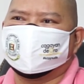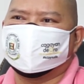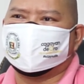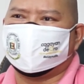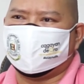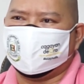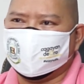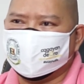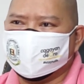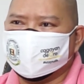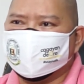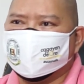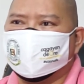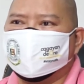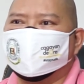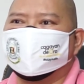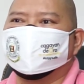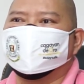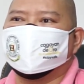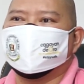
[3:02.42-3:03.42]
telling
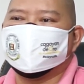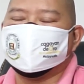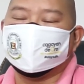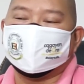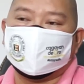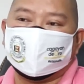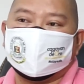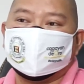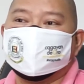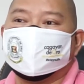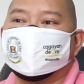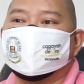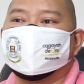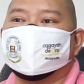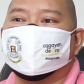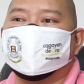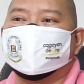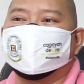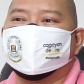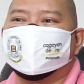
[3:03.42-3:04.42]
them, educating
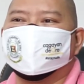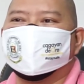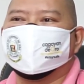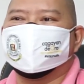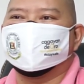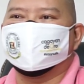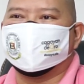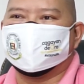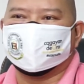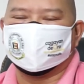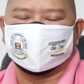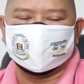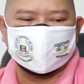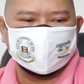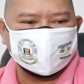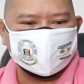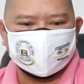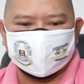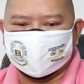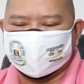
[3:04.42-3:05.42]
them about what
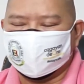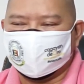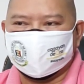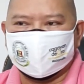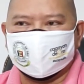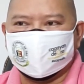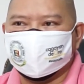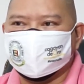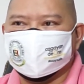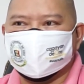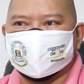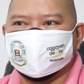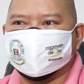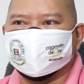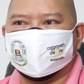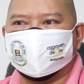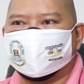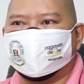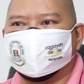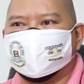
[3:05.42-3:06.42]
this online
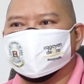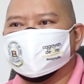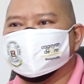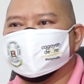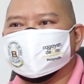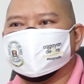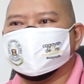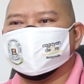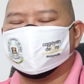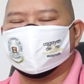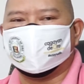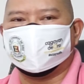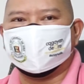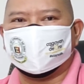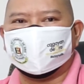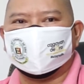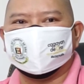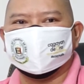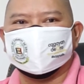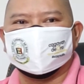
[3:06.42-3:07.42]
sexual abuse is all
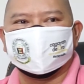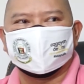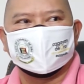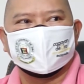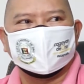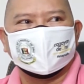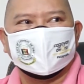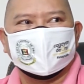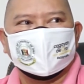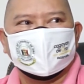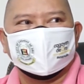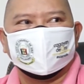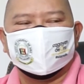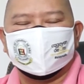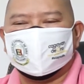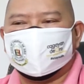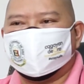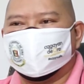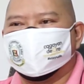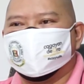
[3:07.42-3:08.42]
about.
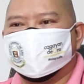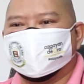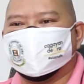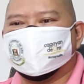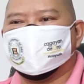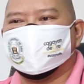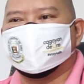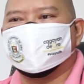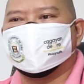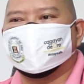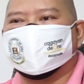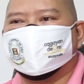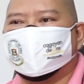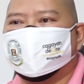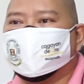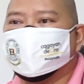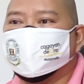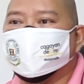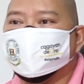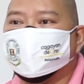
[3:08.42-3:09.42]
We have been training a
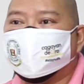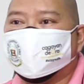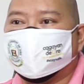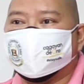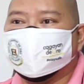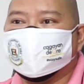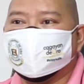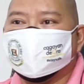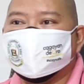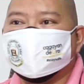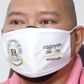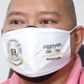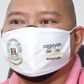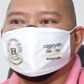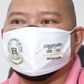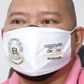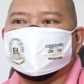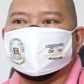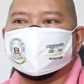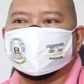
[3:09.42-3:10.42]
lot of
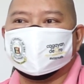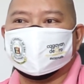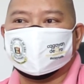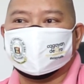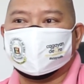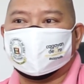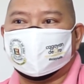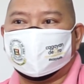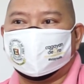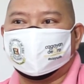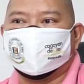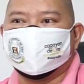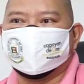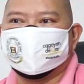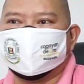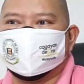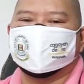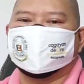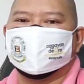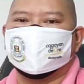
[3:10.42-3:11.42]
partners in the
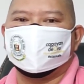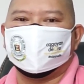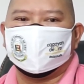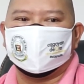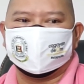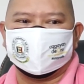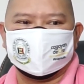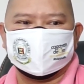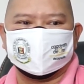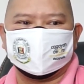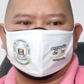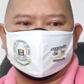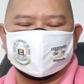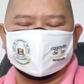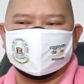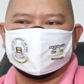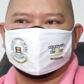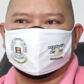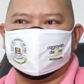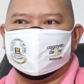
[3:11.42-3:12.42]
ground, atay mga
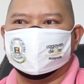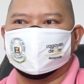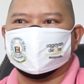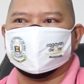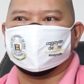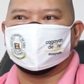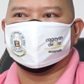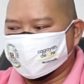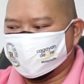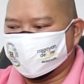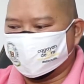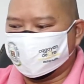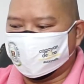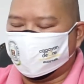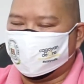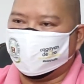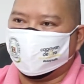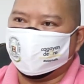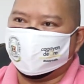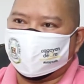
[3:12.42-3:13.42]
response teams. So the
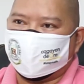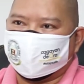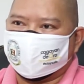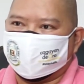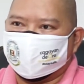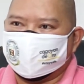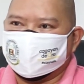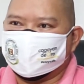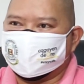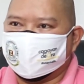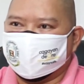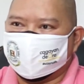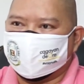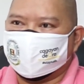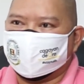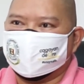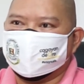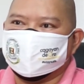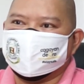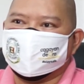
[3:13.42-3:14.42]
whole package,
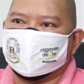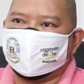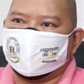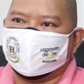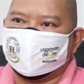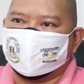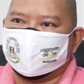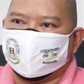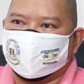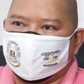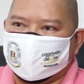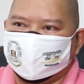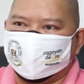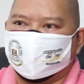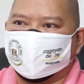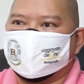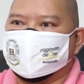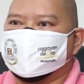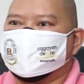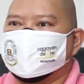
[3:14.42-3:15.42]
gikan sa
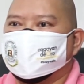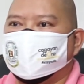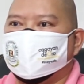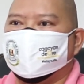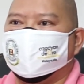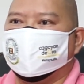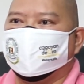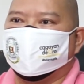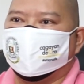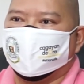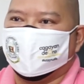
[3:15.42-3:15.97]
advocacy,